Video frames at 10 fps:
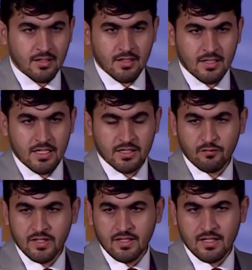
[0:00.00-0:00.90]
And
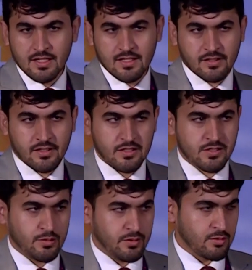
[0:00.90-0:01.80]
we are
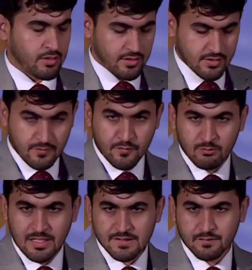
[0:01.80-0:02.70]
into education from
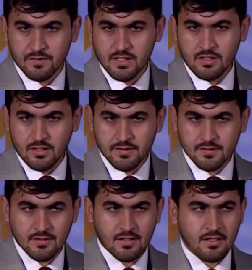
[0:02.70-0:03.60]
last 15 years.